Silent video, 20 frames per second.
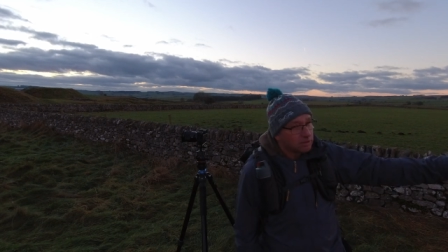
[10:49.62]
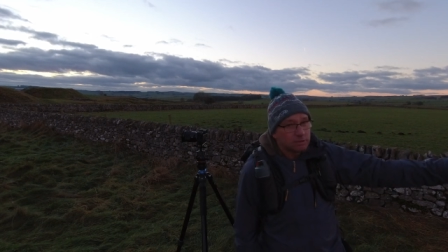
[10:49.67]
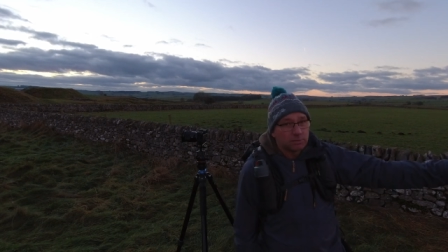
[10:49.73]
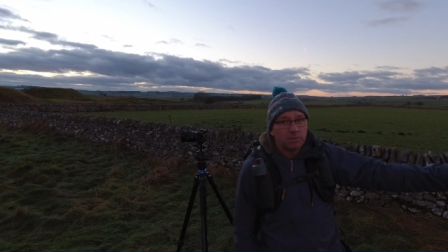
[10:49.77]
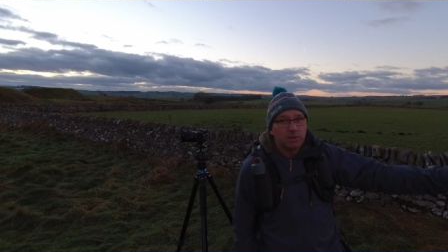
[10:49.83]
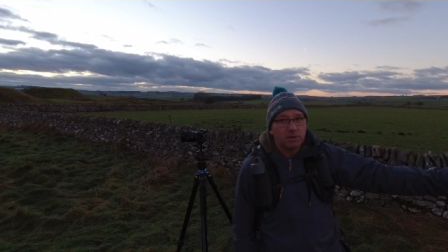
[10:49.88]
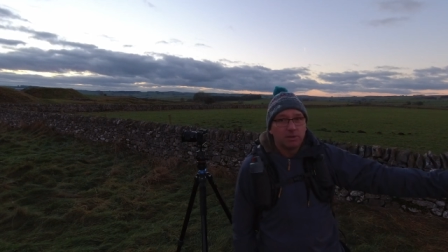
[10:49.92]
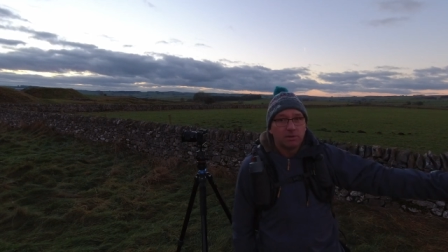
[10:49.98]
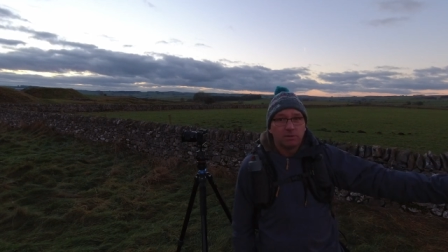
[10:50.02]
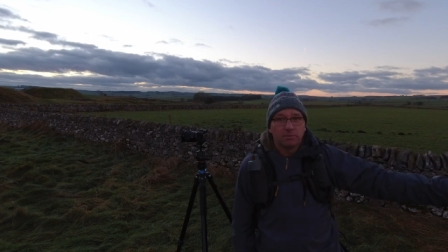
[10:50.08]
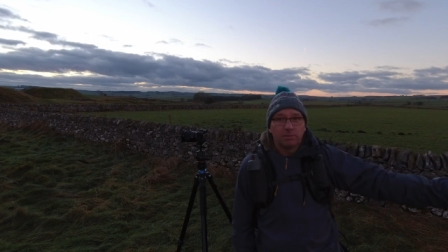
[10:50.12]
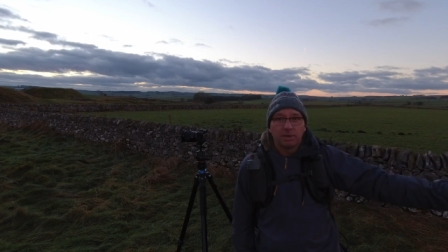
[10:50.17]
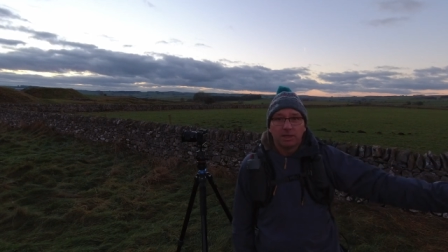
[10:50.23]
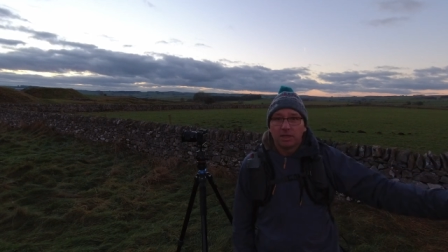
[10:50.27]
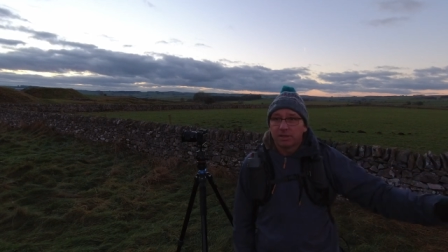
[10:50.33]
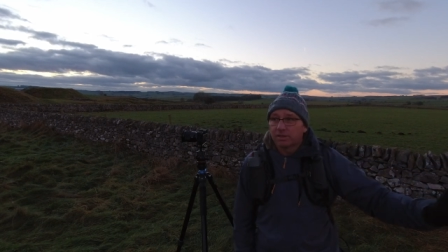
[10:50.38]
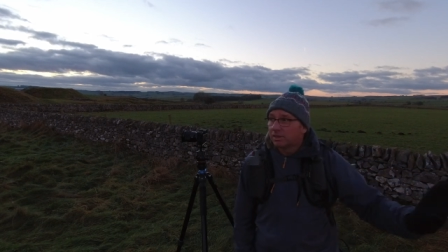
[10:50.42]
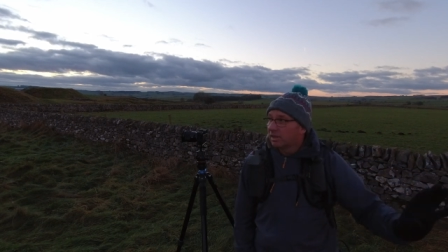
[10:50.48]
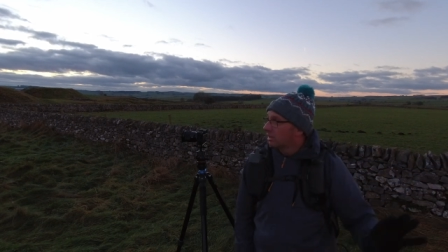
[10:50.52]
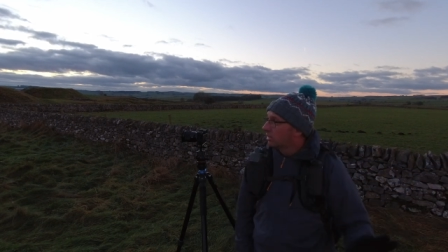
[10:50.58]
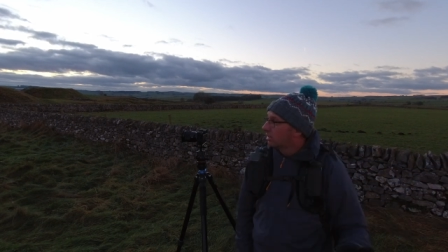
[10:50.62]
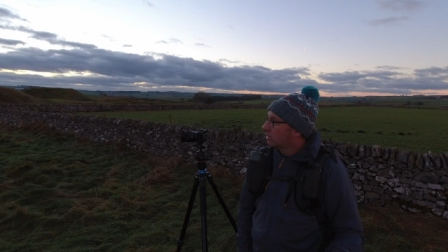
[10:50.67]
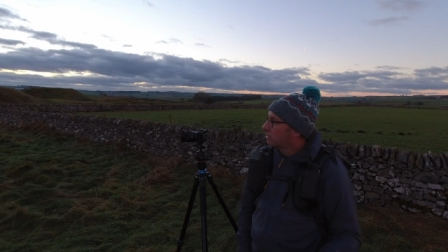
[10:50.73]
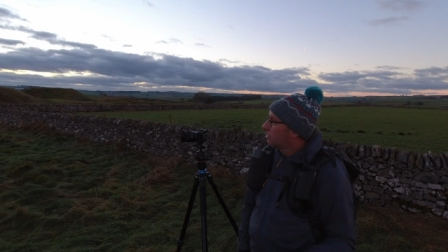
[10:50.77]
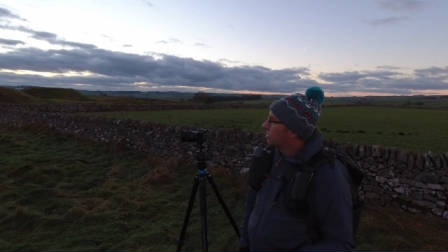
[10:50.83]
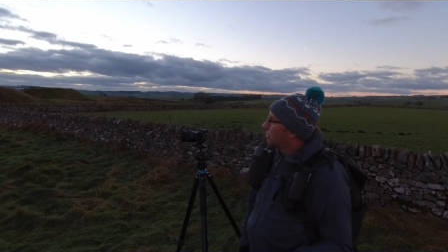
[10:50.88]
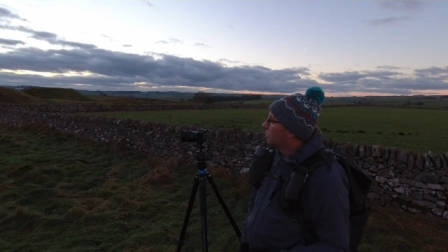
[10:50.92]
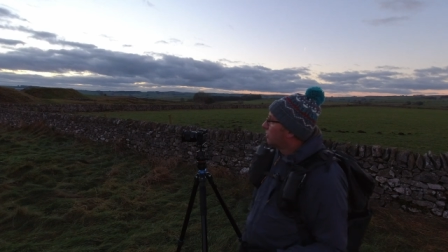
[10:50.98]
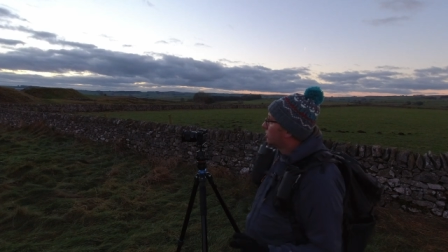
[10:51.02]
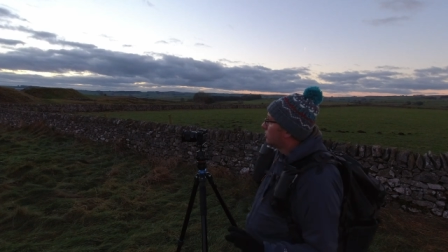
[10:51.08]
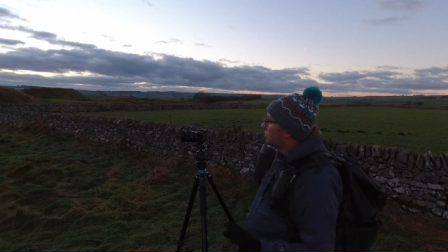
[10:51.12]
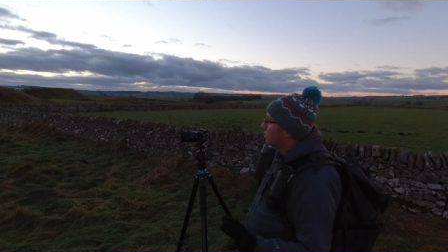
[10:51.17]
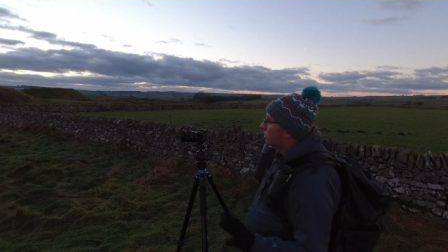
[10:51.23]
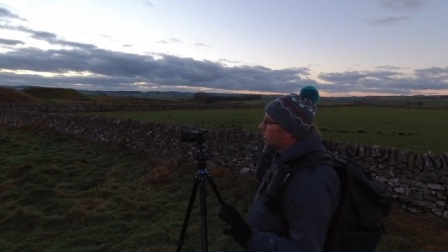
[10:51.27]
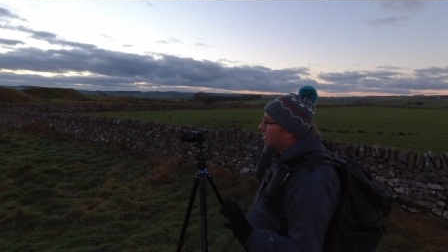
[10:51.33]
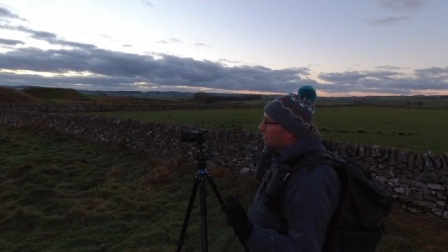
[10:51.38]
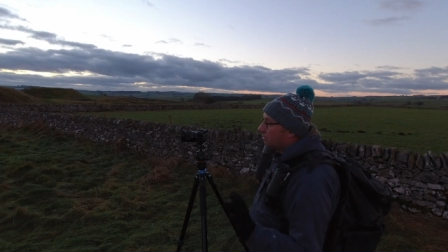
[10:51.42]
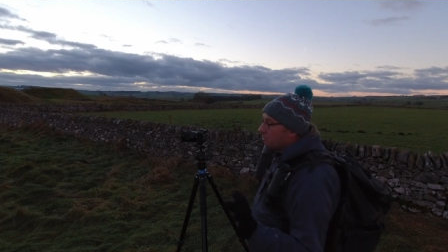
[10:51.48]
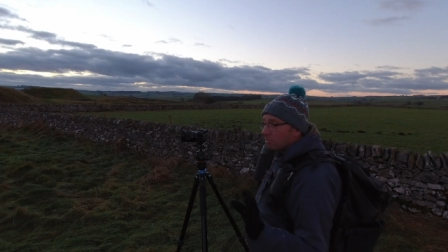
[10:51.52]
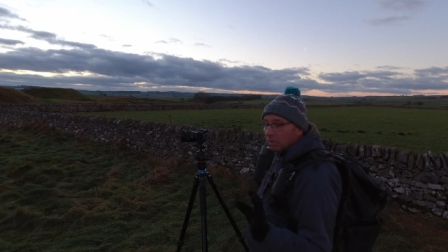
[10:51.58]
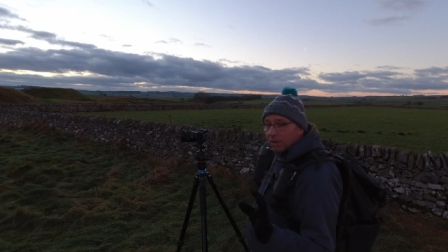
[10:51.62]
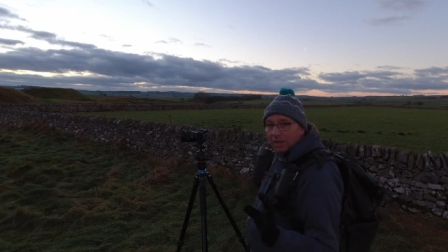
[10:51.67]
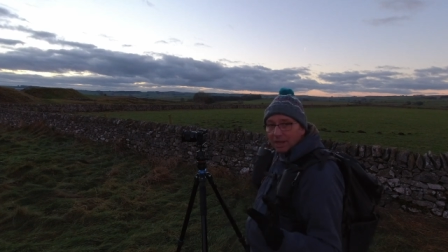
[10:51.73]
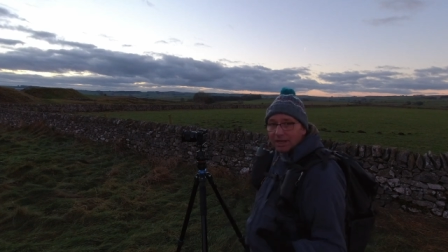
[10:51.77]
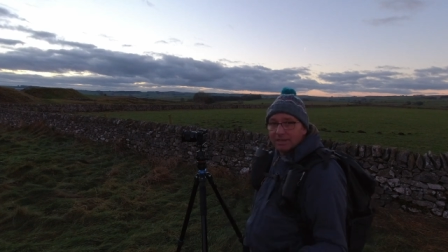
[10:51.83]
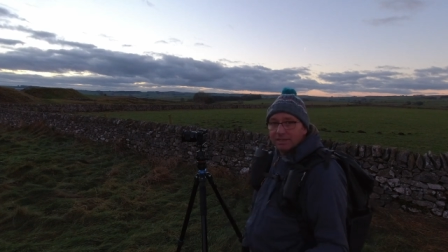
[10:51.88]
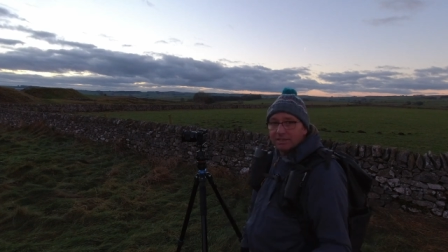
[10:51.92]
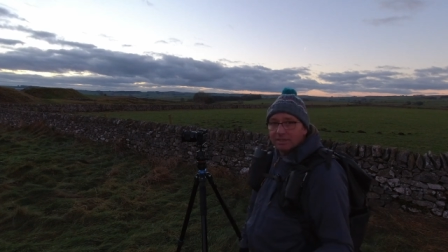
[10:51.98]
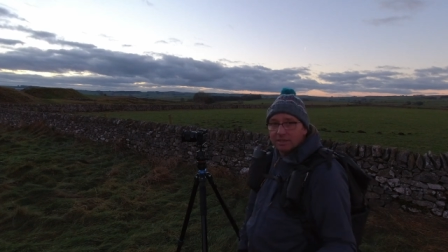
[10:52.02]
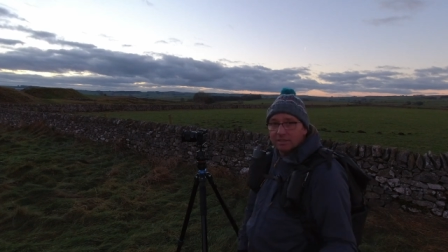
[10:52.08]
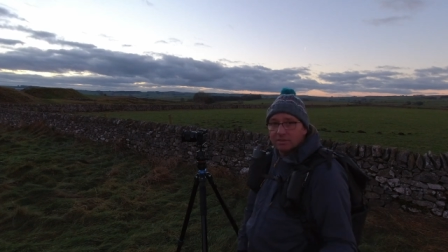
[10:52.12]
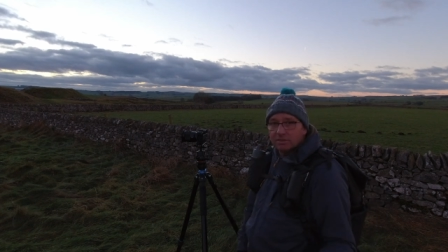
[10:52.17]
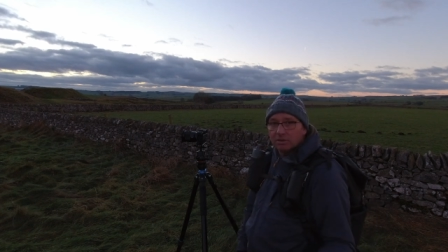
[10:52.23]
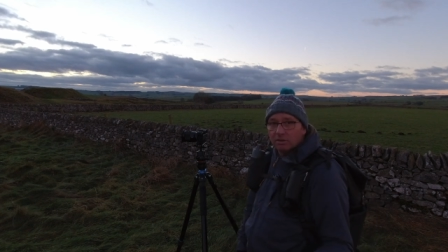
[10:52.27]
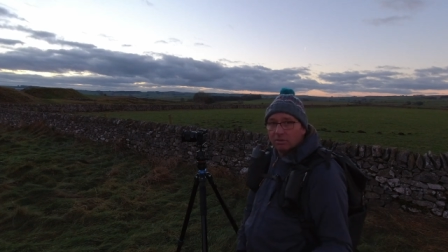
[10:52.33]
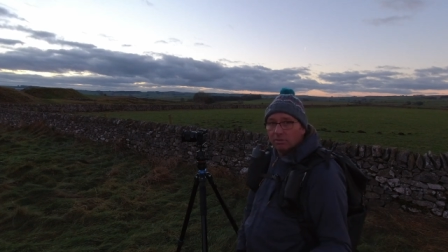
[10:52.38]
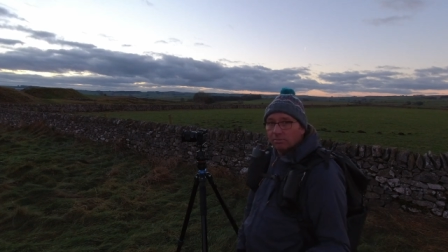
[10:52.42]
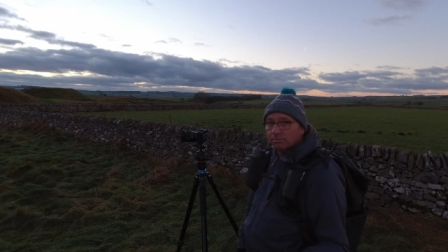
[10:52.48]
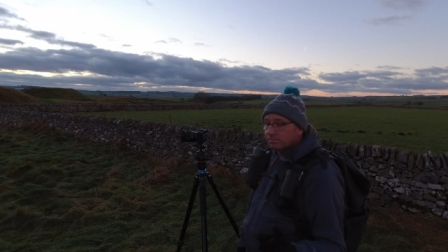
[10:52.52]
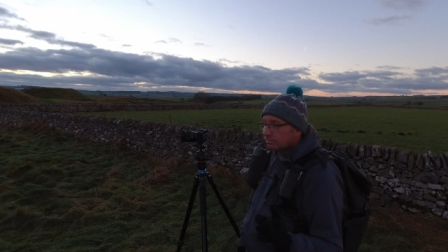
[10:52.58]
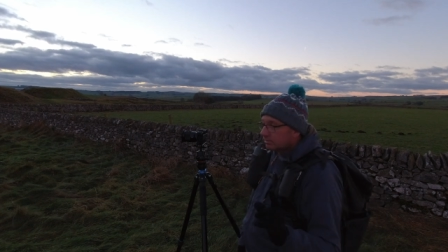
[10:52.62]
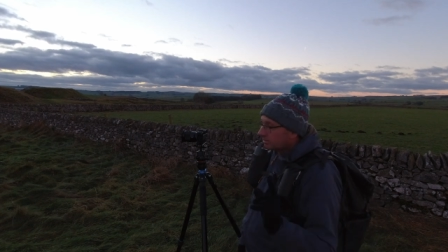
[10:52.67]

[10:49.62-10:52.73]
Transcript: that's behind me? I think I'm gonna, because I'm gonna have plenty of time.